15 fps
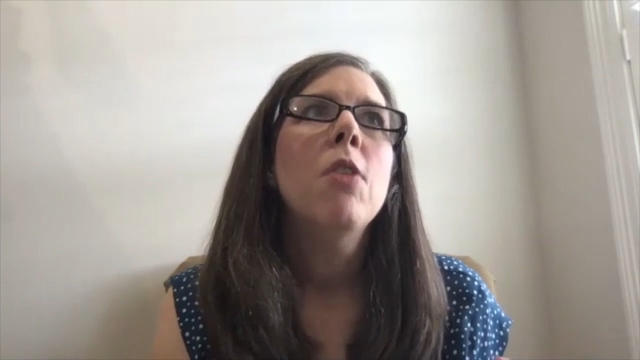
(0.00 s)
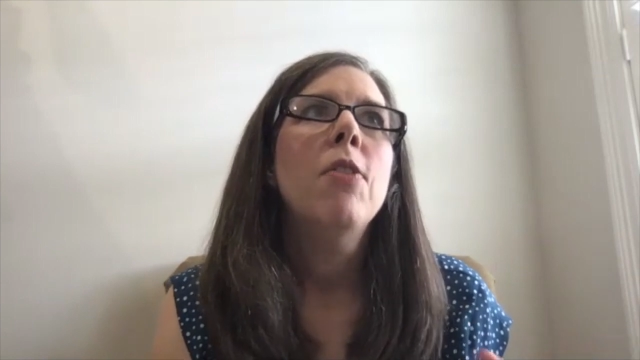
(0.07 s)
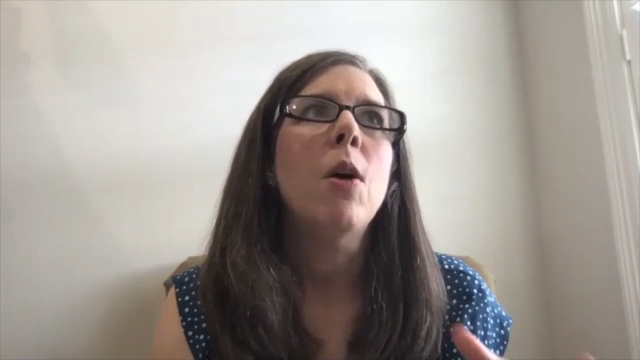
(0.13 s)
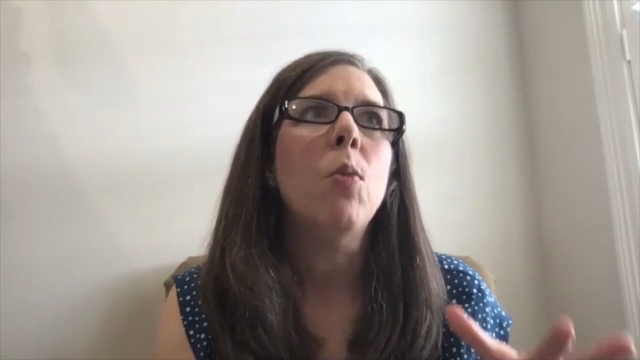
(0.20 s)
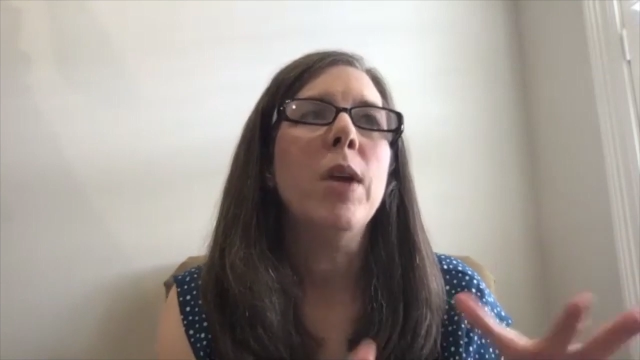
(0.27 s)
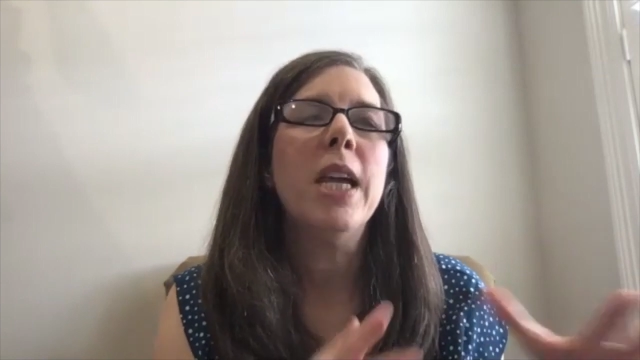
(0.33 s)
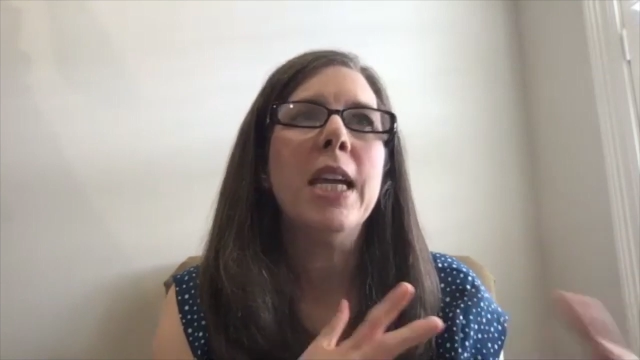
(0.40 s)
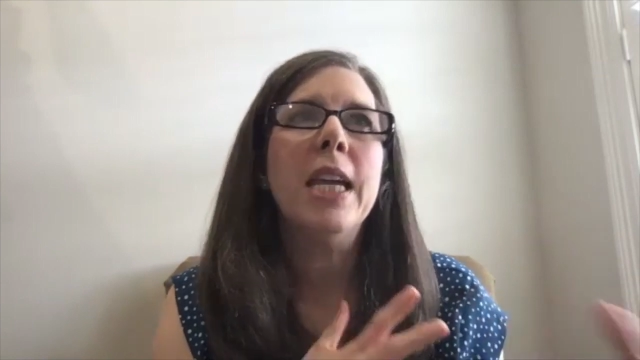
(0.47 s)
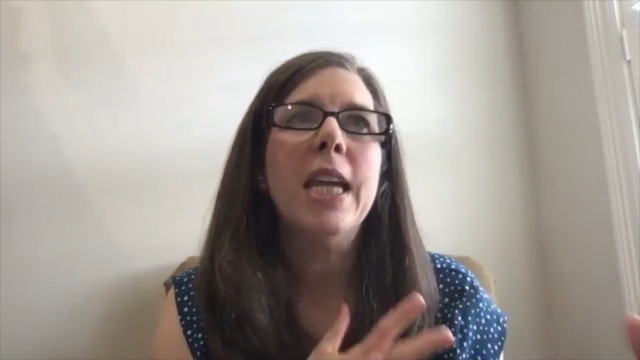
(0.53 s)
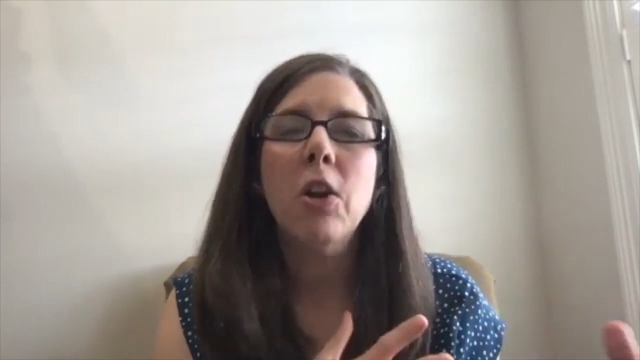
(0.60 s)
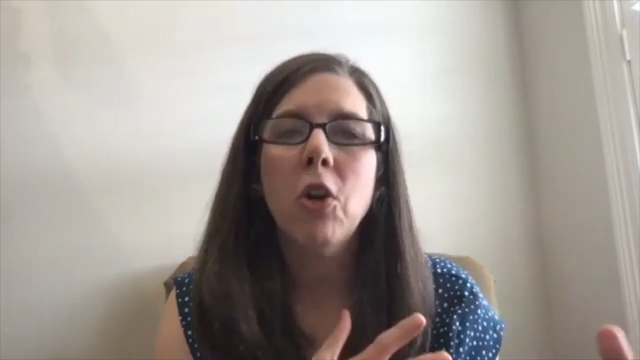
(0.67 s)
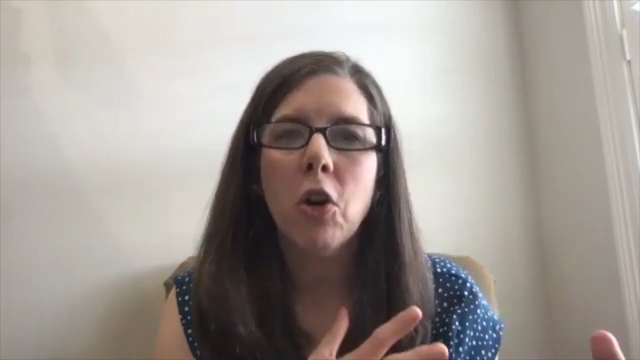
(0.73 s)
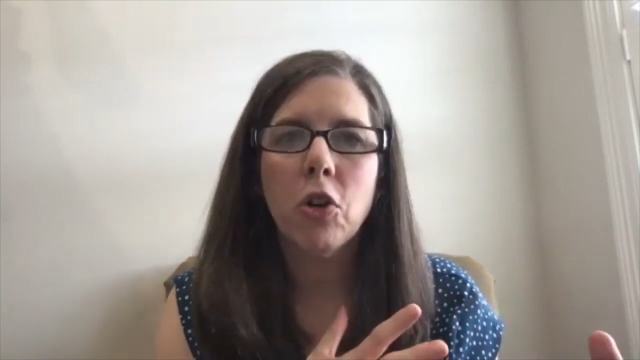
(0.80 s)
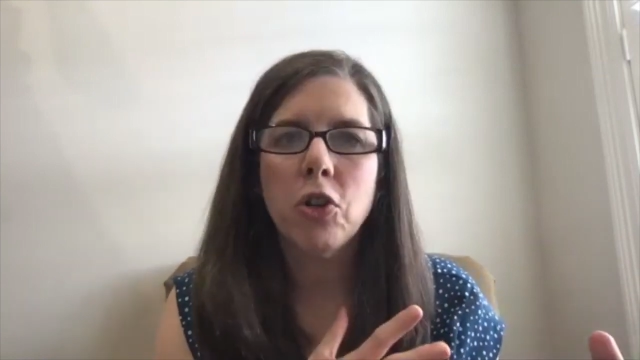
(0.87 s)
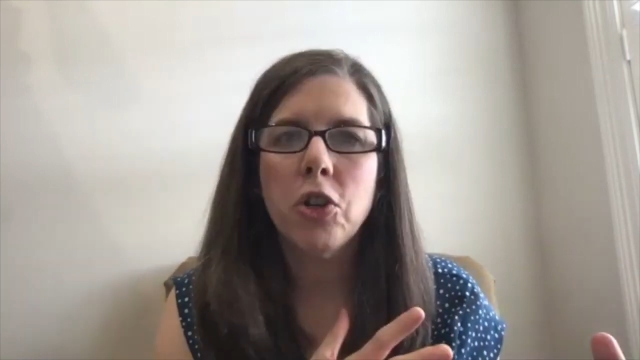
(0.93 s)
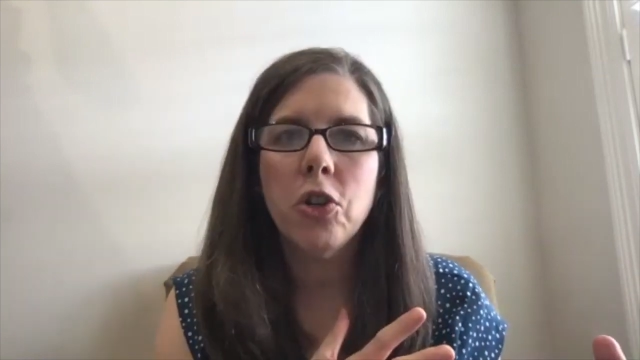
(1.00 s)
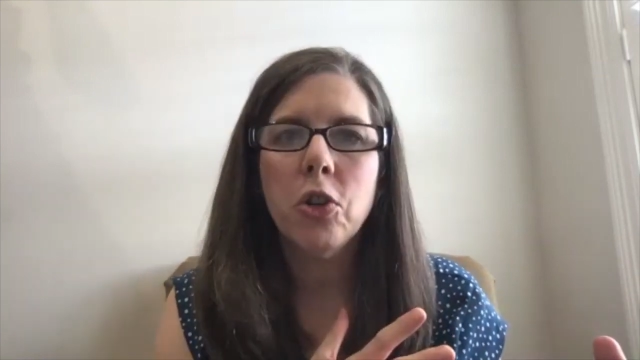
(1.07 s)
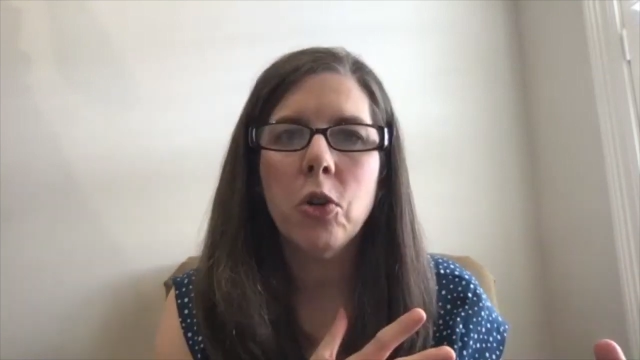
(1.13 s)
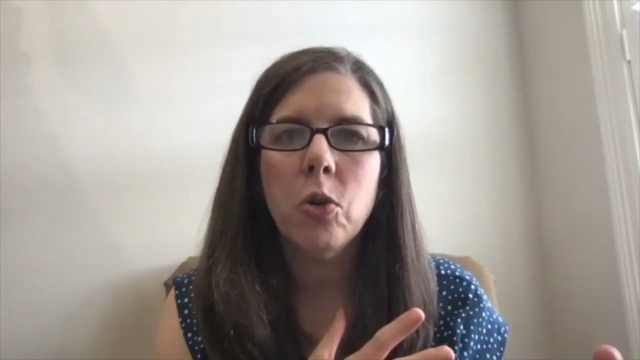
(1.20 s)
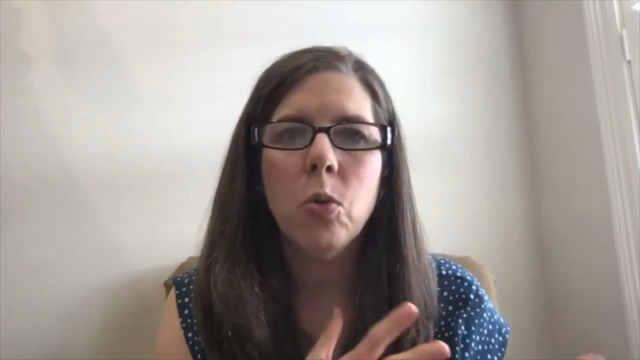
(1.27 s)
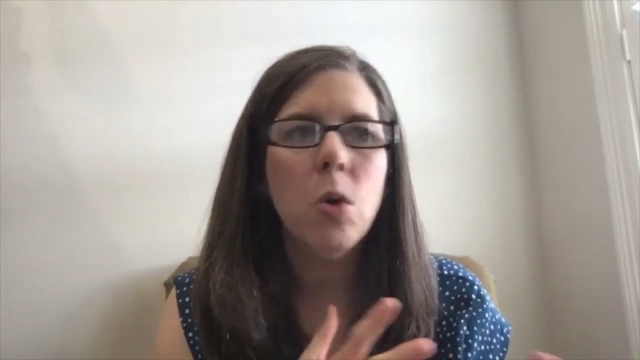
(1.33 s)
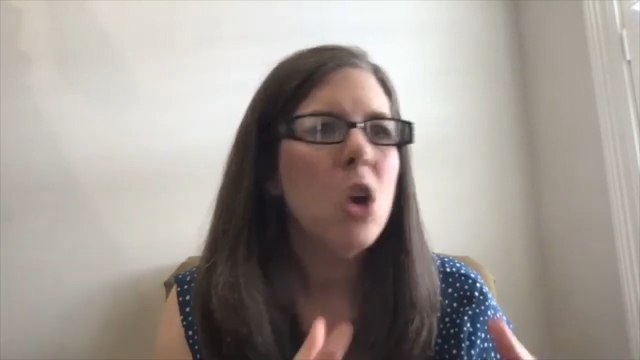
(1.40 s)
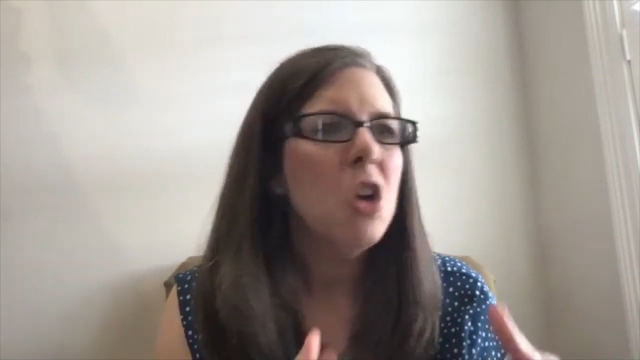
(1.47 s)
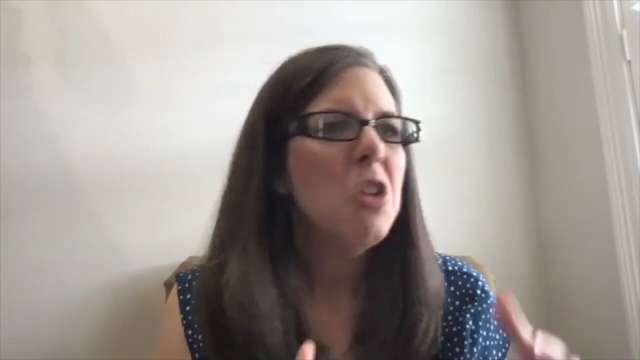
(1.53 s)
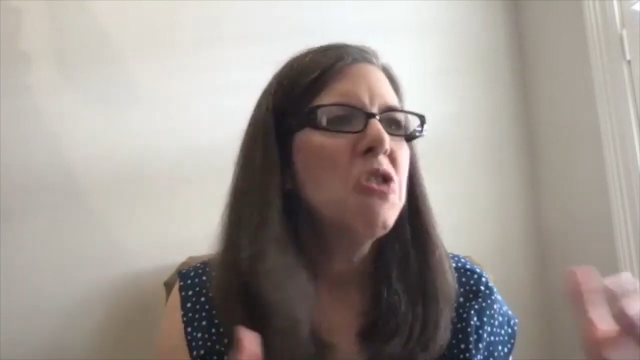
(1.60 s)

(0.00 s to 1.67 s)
that we could get her to.